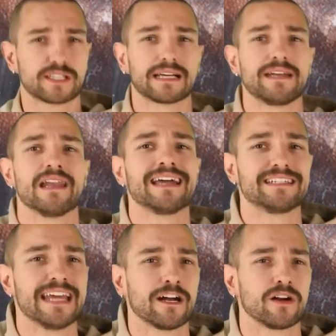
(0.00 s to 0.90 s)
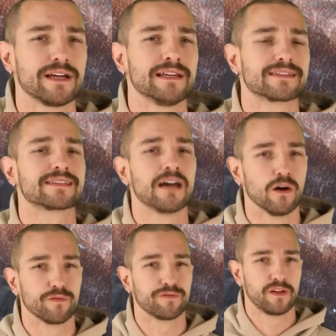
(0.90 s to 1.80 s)
looks like a night terror in
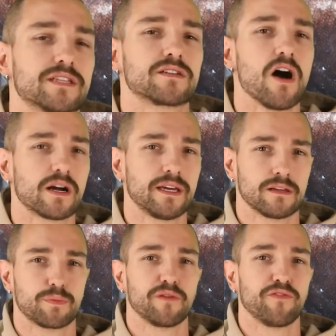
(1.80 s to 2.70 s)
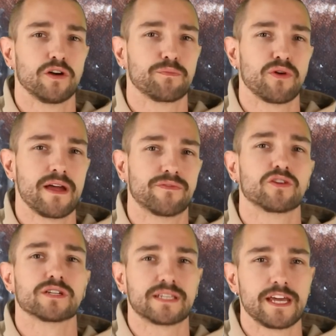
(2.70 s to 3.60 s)
itself, stalking their preferred prey of
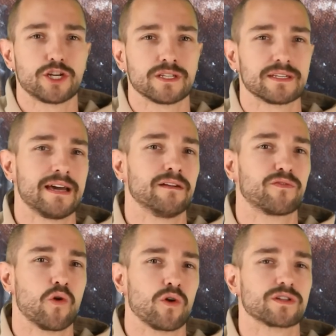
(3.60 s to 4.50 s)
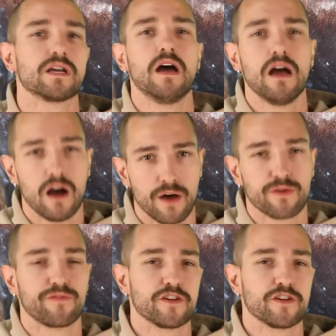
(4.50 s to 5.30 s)
crustaceans and, of course, other